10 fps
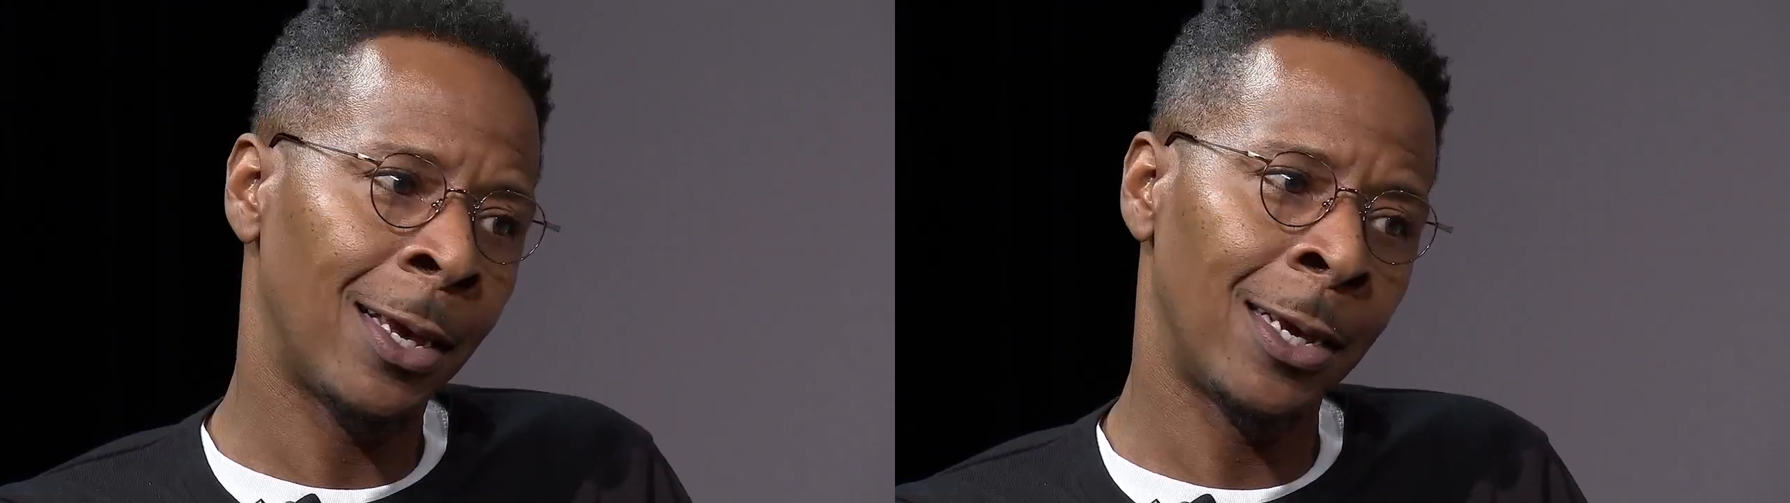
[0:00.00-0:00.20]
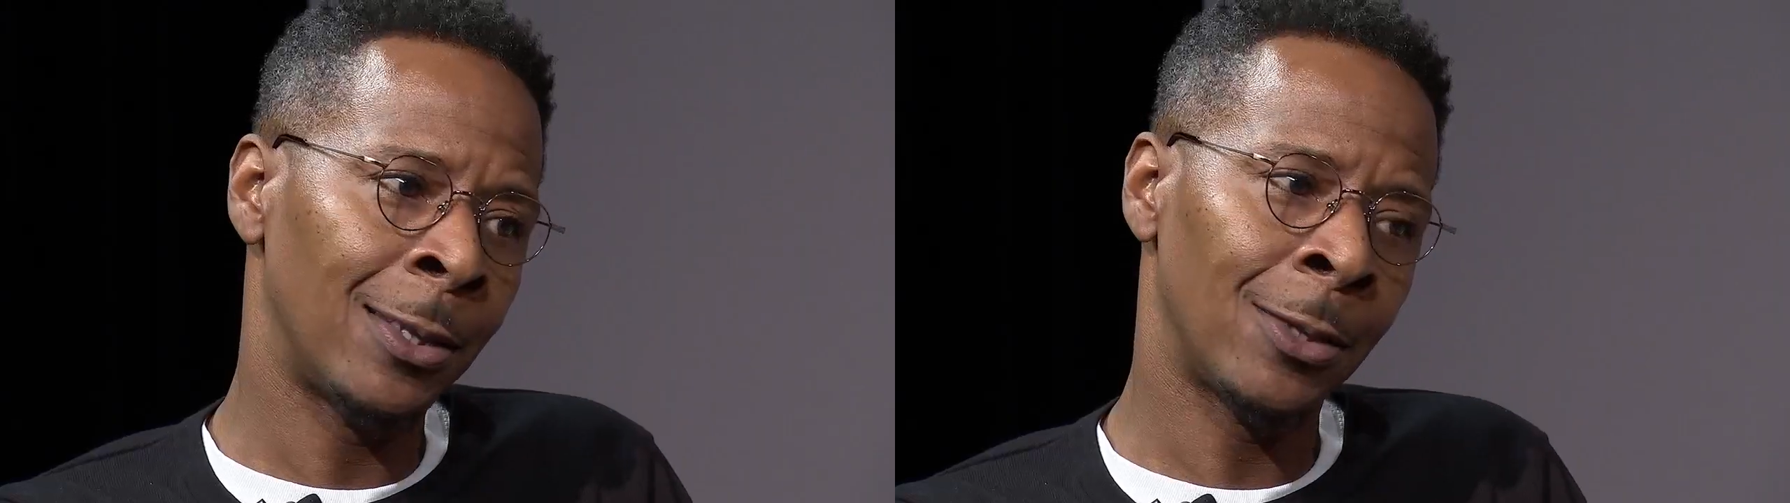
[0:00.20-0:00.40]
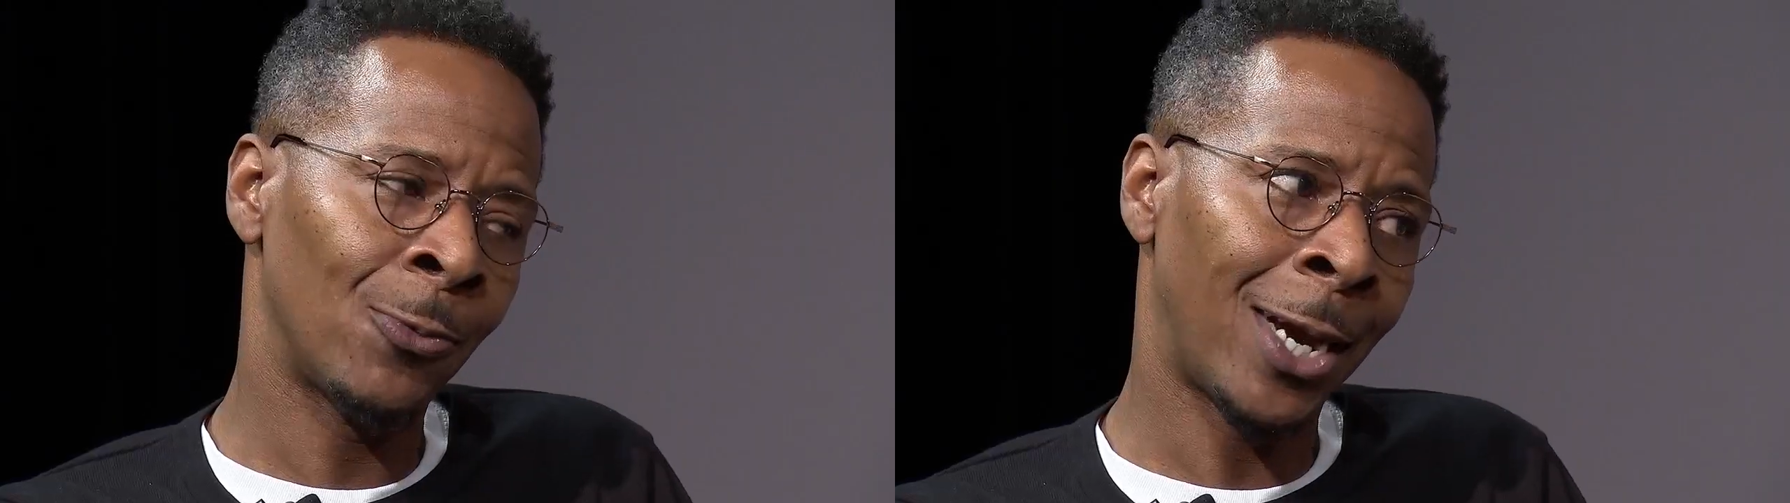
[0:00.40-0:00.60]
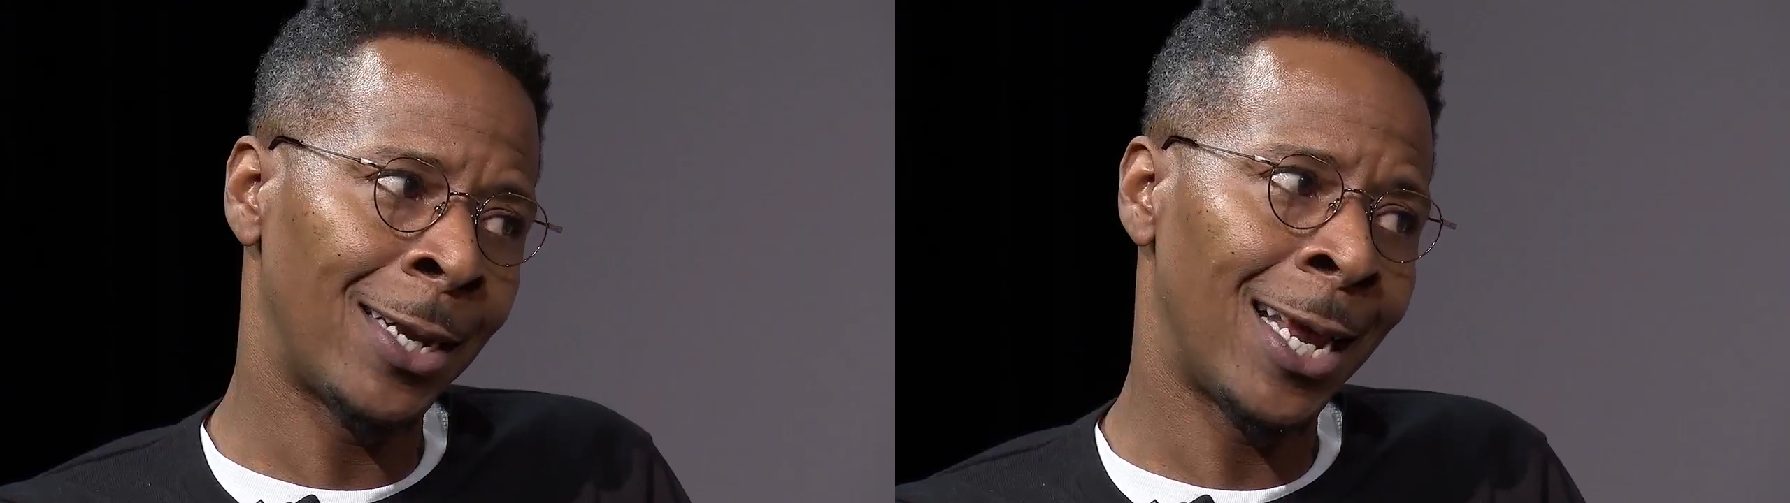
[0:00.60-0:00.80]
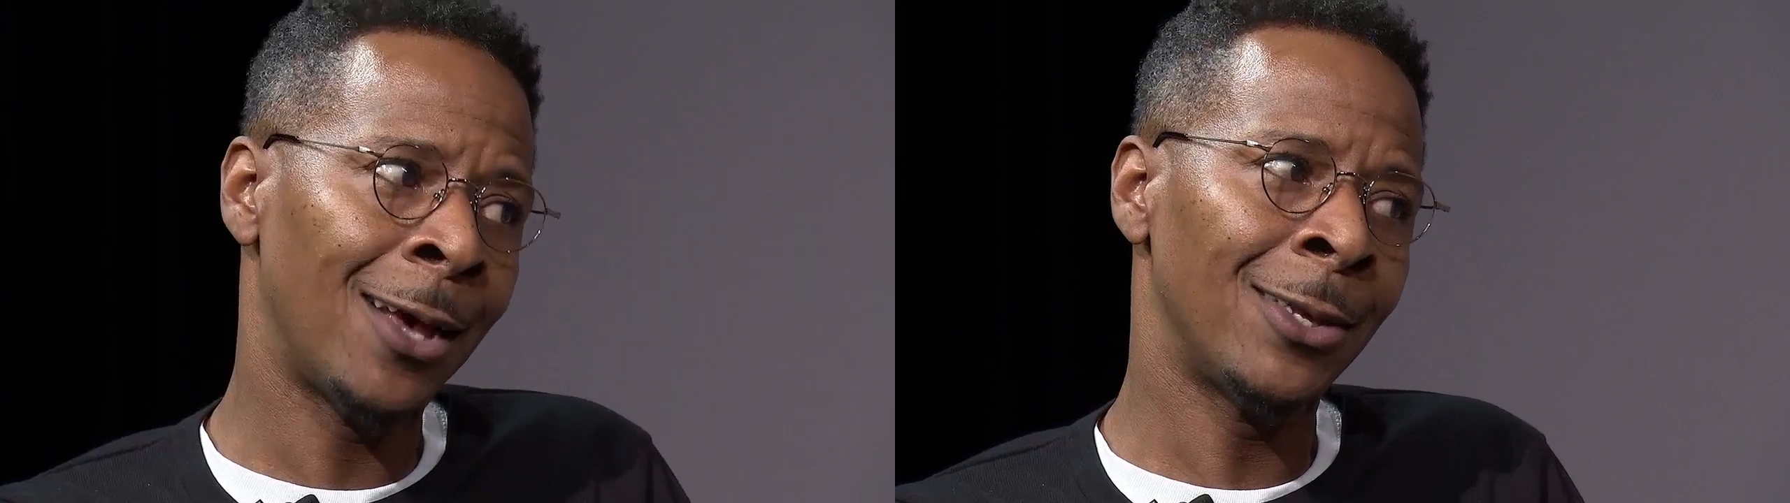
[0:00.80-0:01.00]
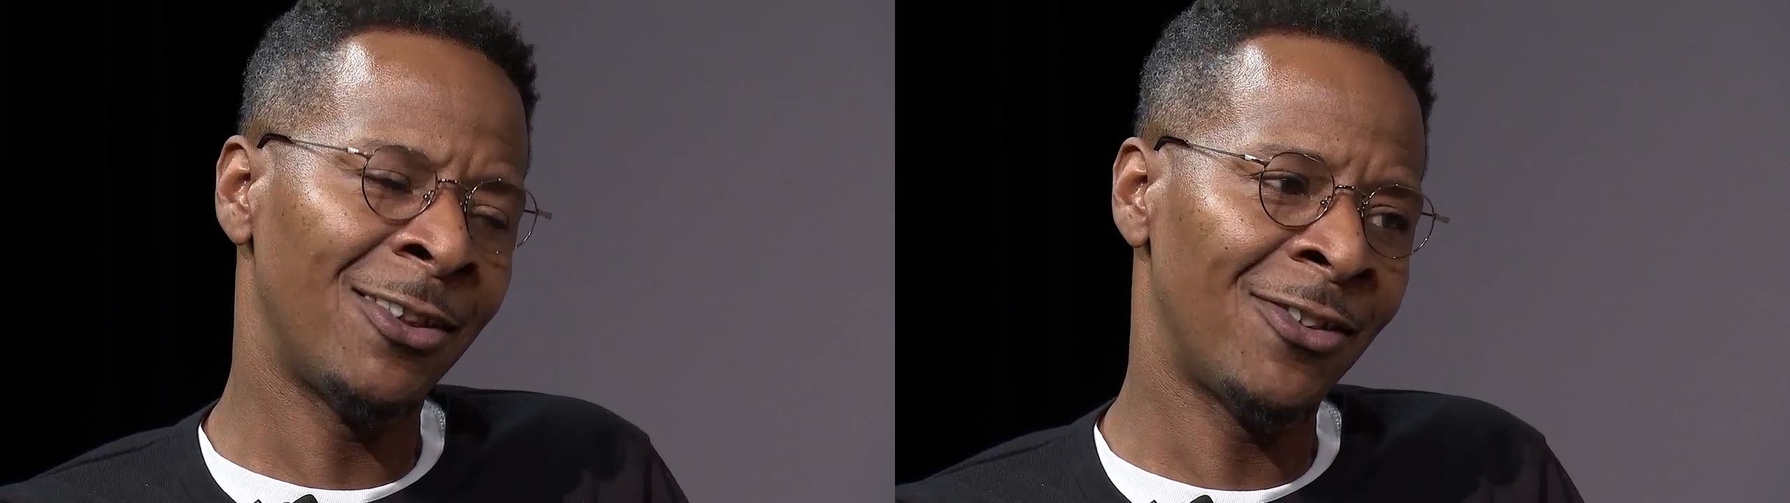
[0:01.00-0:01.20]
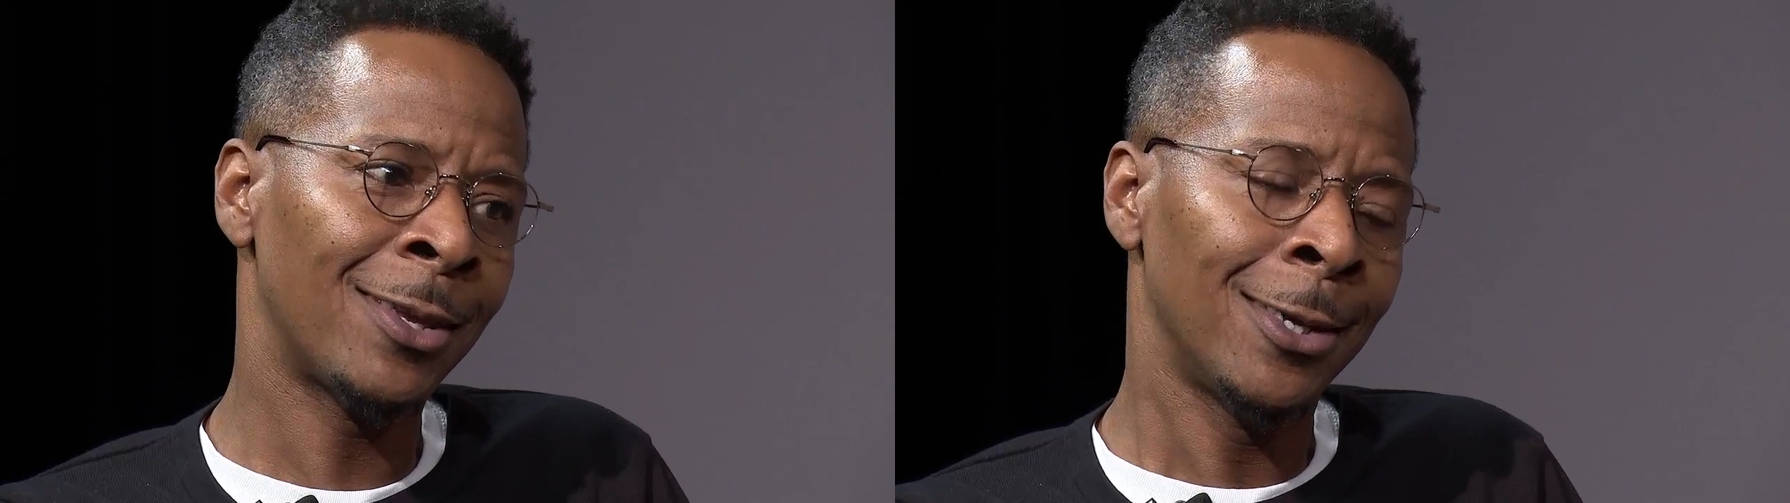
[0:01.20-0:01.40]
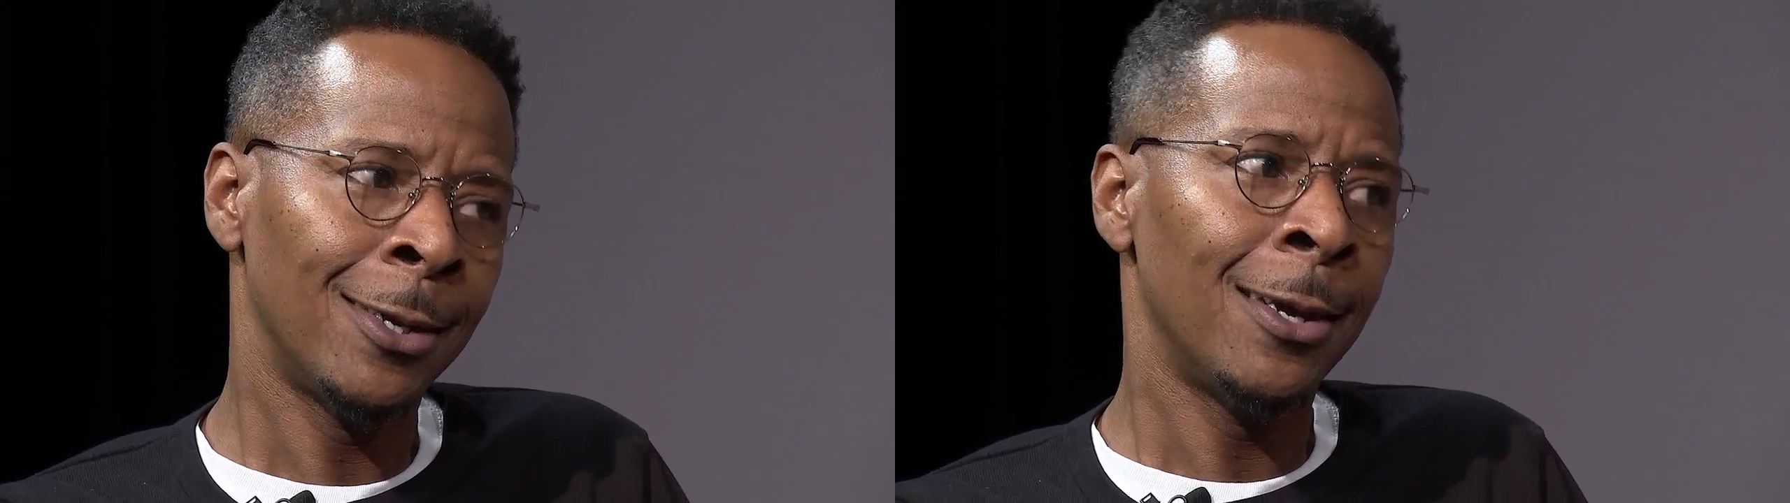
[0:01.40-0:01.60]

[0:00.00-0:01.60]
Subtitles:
it, right now it's just